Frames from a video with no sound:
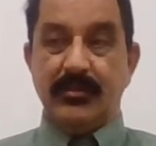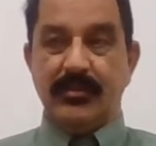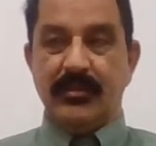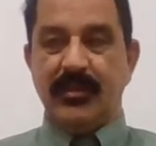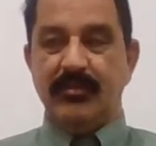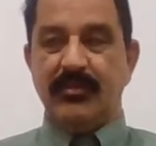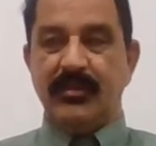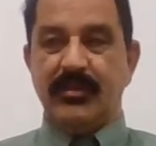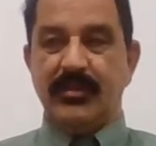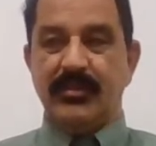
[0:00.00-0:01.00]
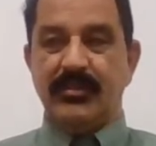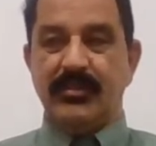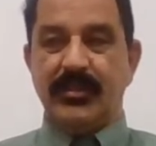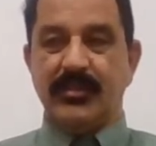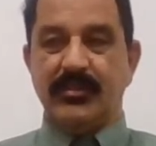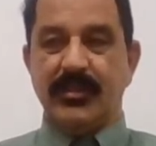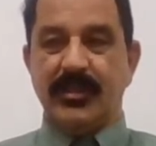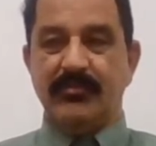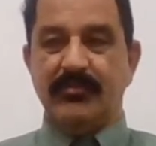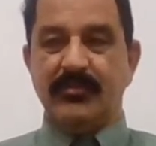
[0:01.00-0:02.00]
in having a design
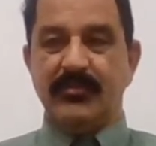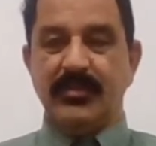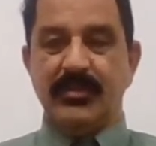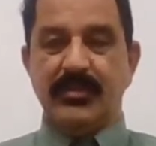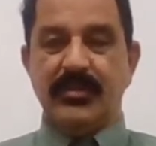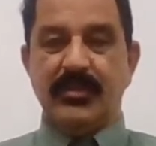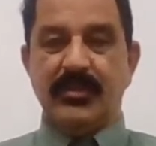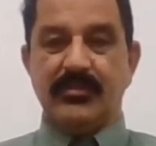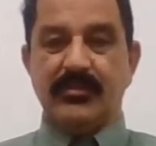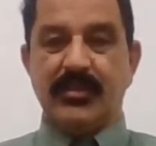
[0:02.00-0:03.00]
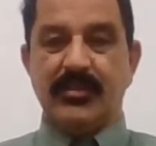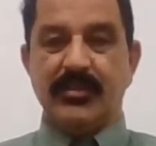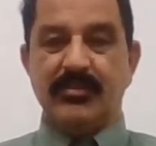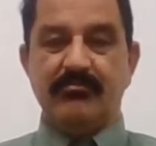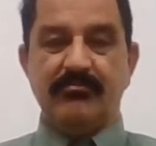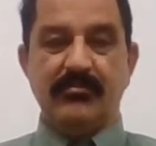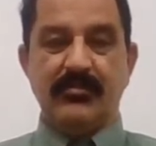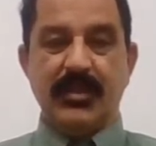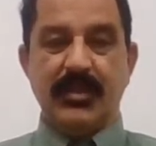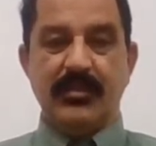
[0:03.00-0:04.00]
life started
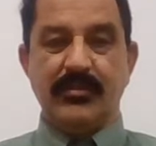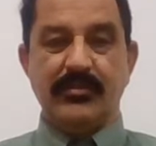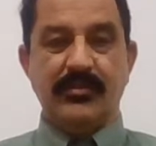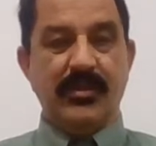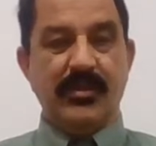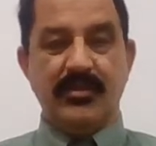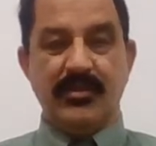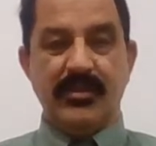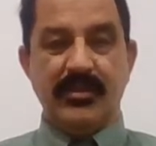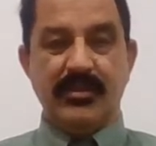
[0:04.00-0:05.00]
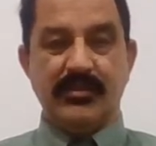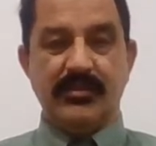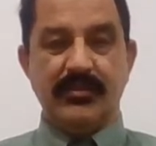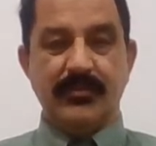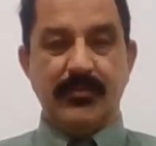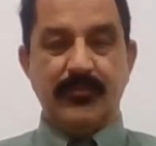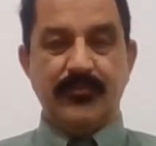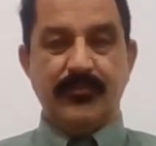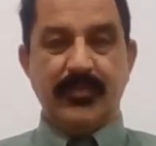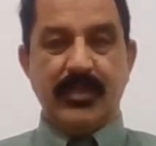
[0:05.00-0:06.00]
the 100 years.
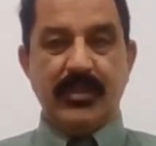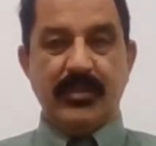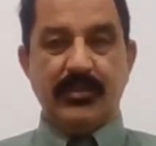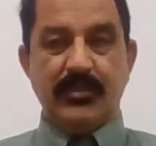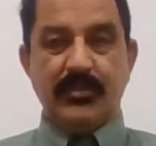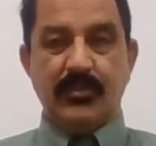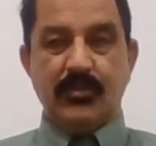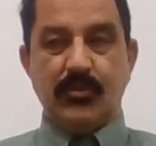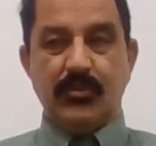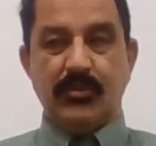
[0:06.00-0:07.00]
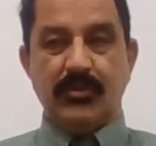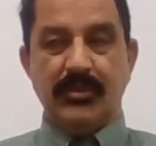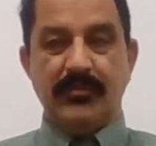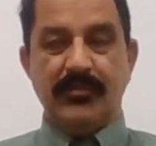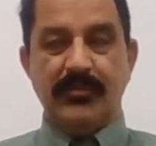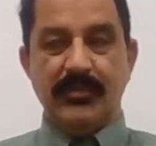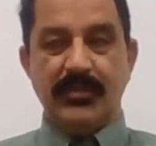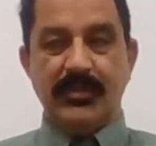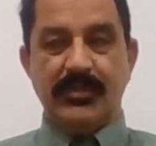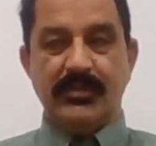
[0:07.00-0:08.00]
So if
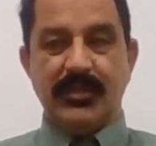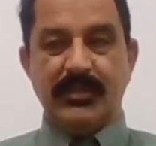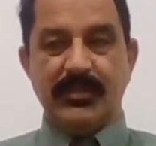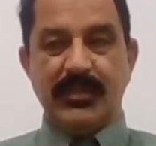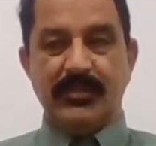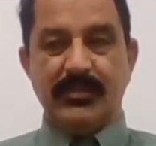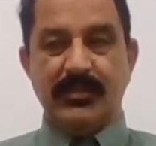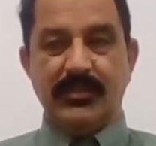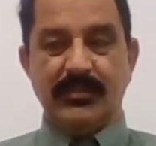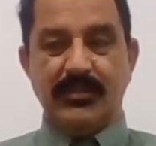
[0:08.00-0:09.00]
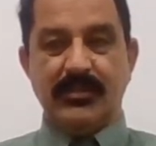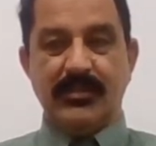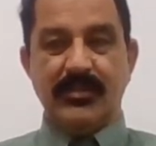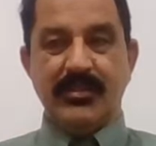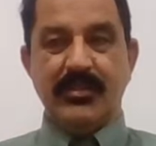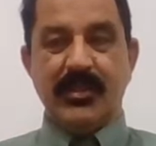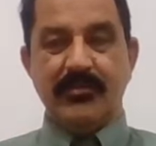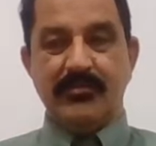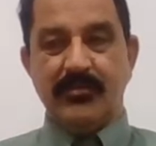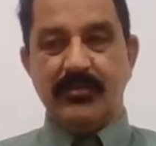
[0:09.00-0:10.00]
it is like that, the concrete
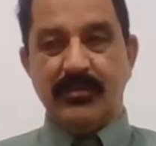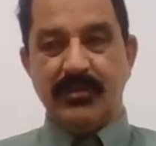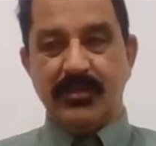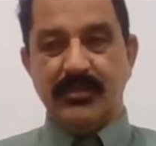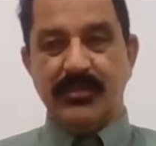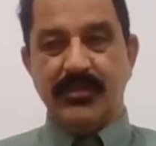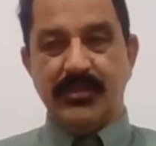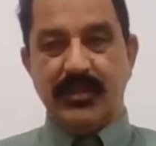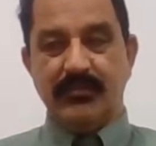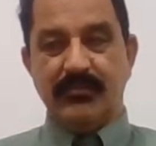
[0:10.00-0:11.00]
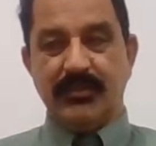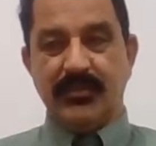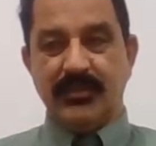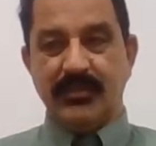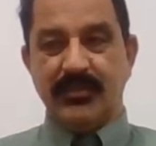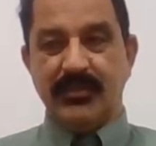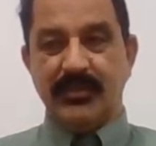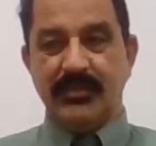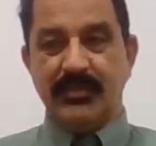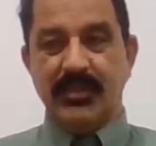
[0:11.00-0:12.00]
life is designed for the 100
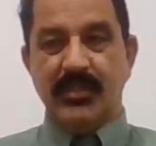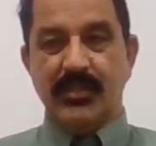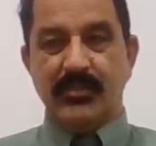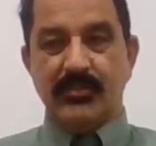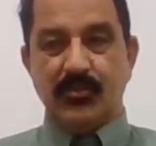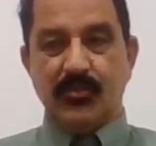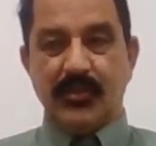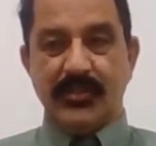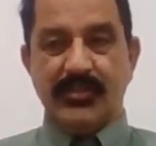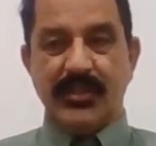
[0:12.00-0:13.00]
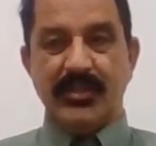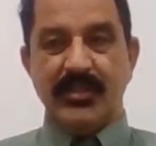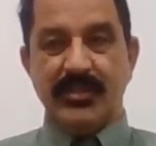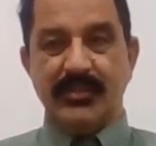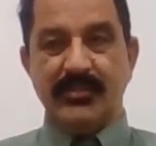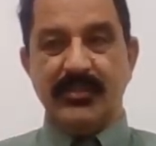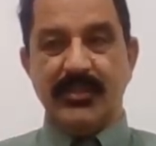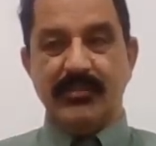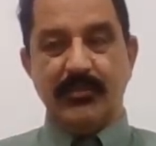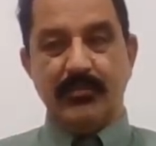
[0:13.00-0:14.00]
years. So first 10 years,
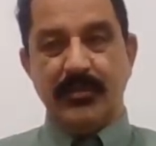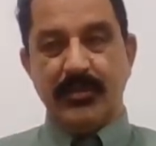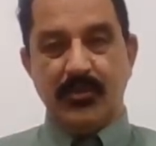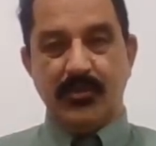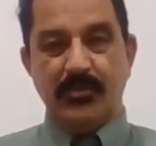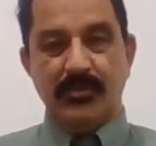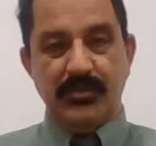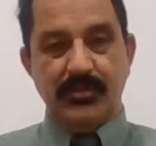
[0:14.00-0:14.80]
there will be no